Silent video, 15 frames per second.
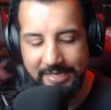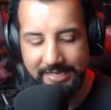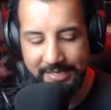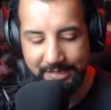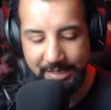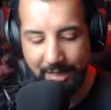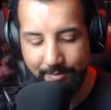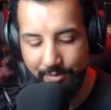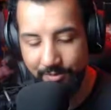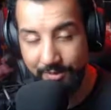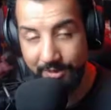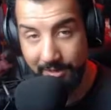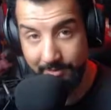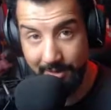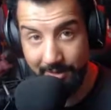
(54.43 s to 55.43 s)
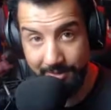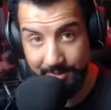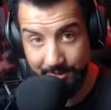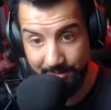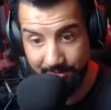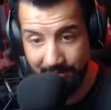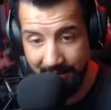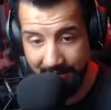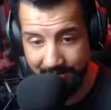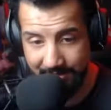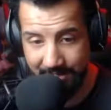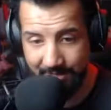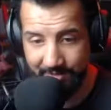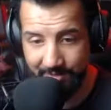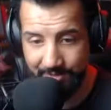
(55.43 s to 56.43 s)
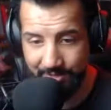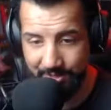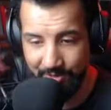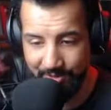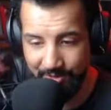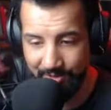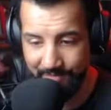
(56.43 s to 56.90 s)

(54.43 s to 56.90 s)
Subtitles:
double the amount that you craft. Here, I'll show you.